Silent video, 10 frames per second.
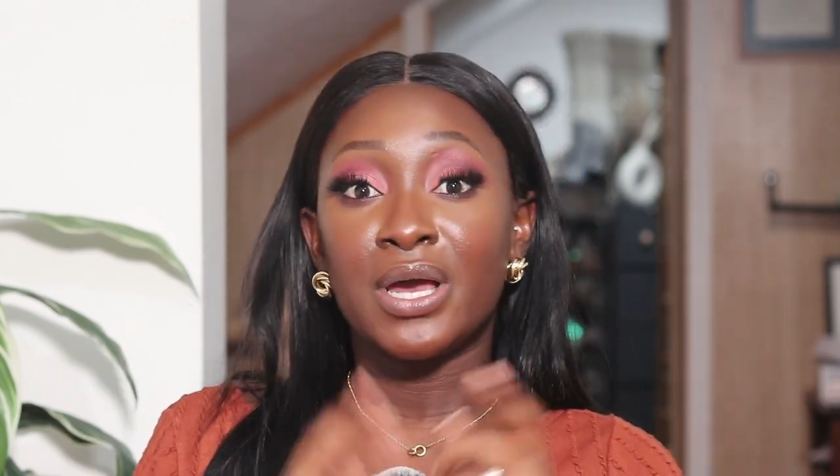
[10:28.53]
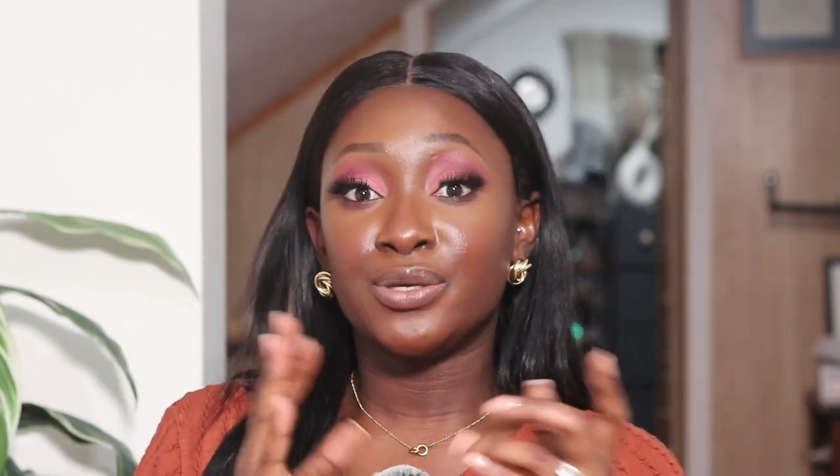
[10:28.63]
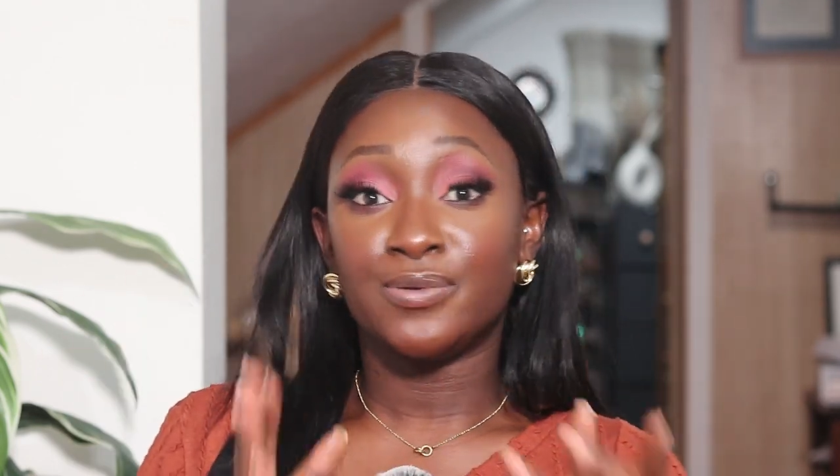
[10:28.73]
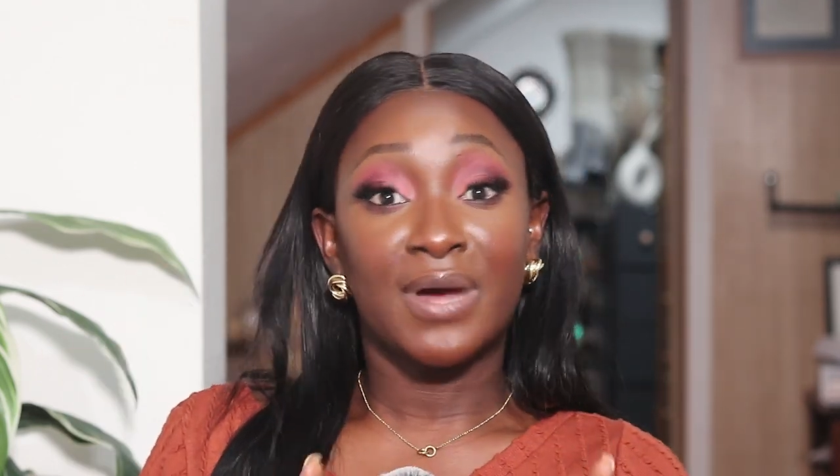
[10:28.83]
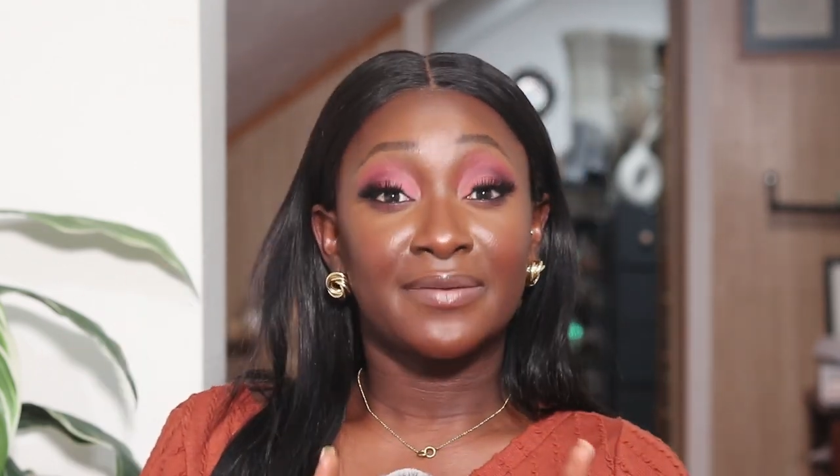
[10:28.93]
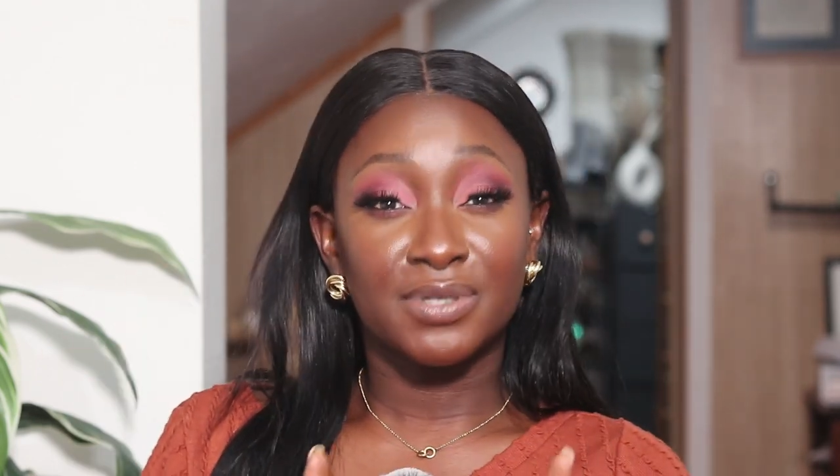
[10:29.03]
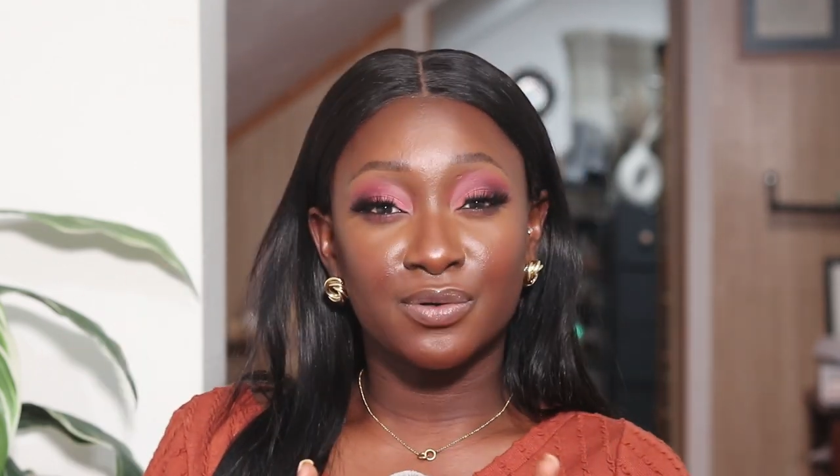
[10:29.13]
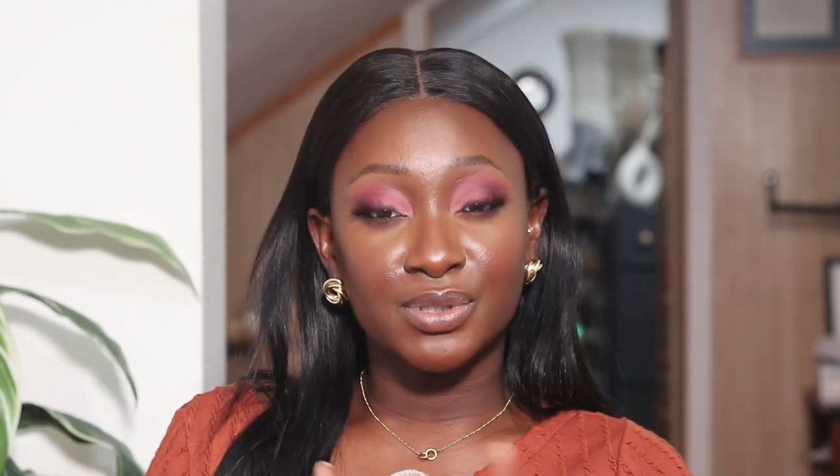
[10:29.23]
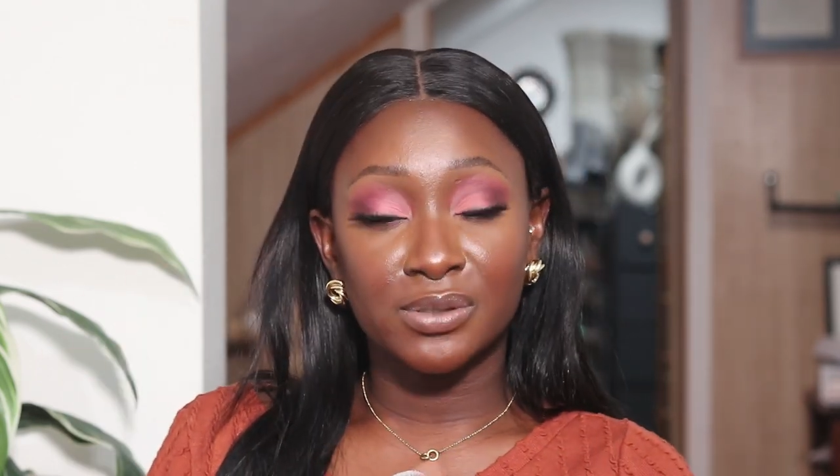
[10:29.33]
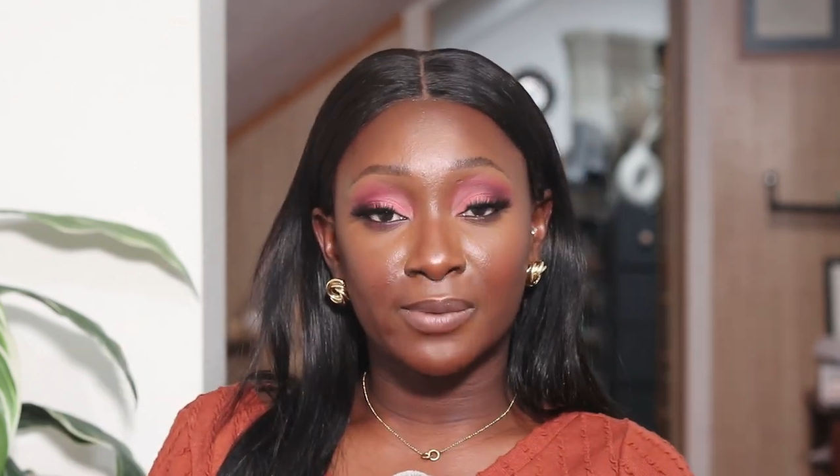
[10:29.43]
and you have to
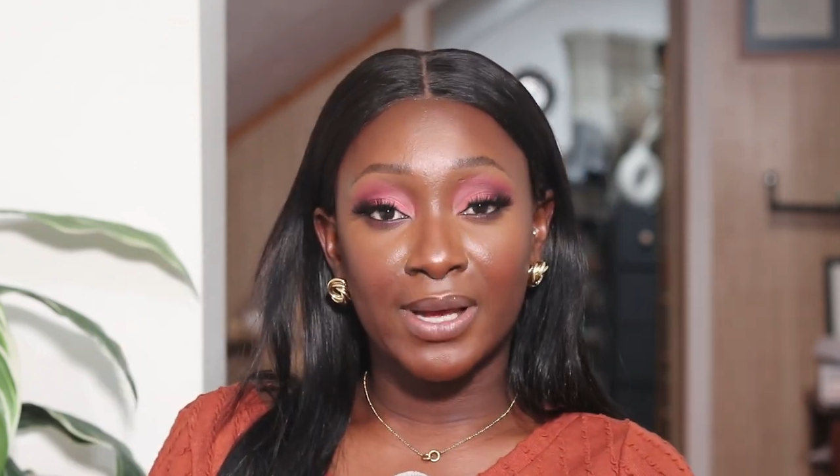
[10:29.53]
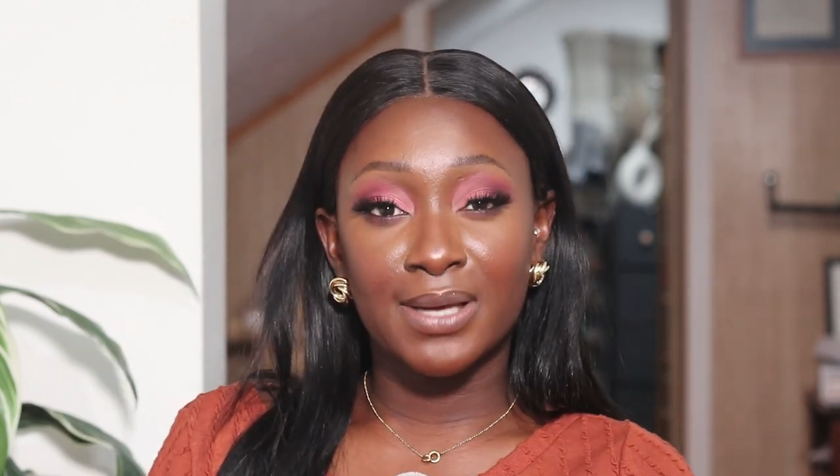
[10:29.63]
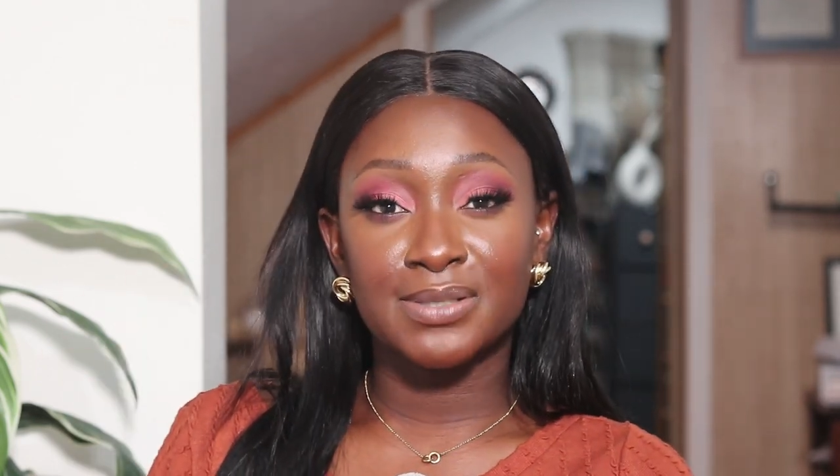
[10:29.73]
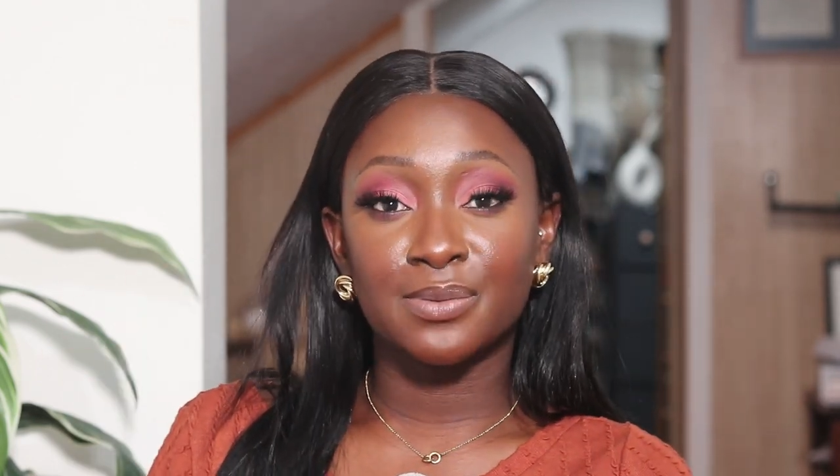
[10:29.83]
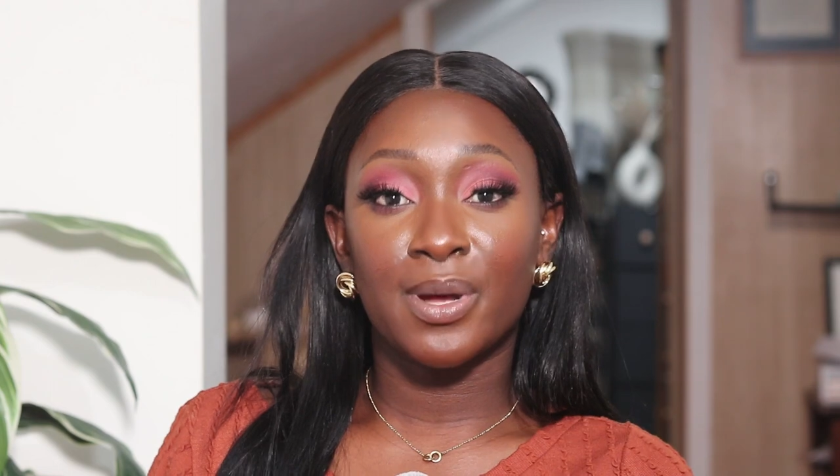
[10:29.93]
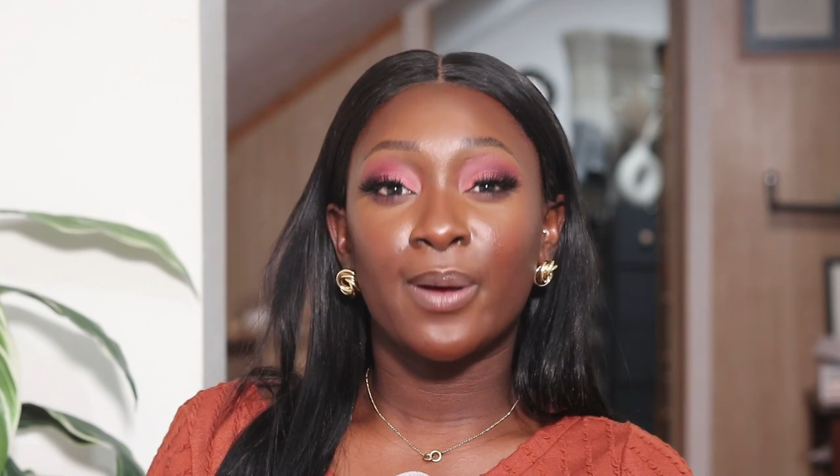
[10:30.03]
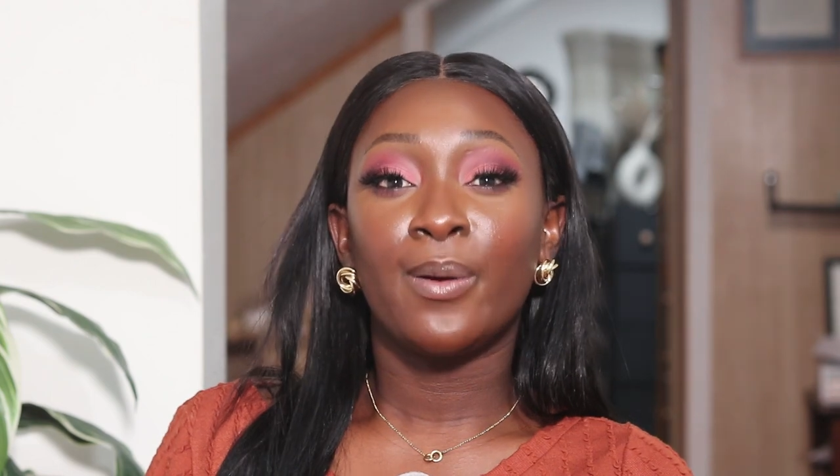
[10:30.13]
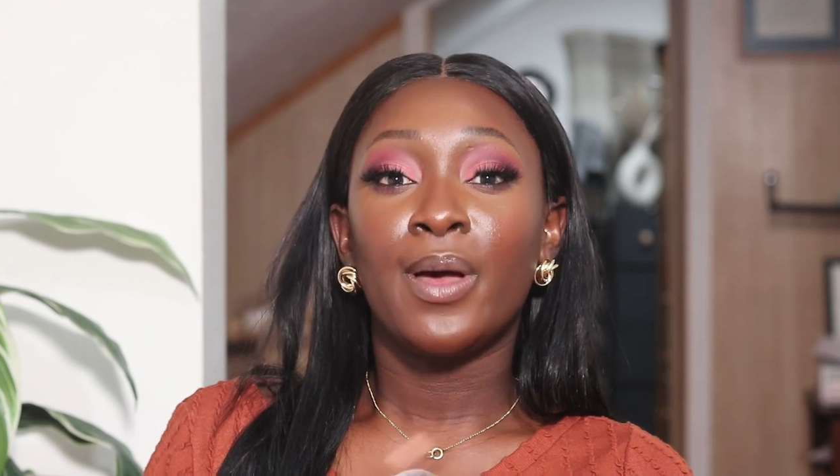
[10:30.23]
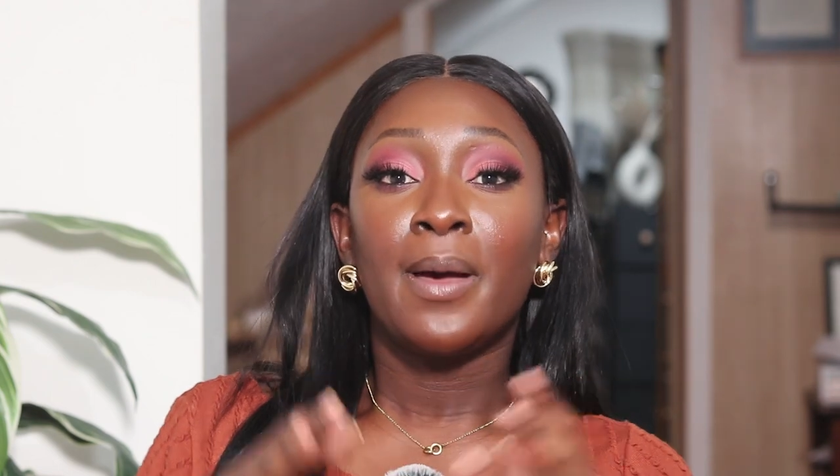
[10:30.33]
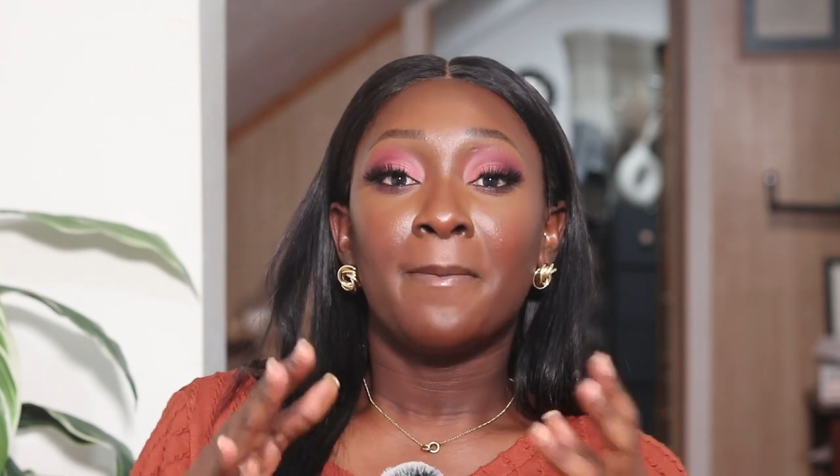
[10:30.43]
go to work as well.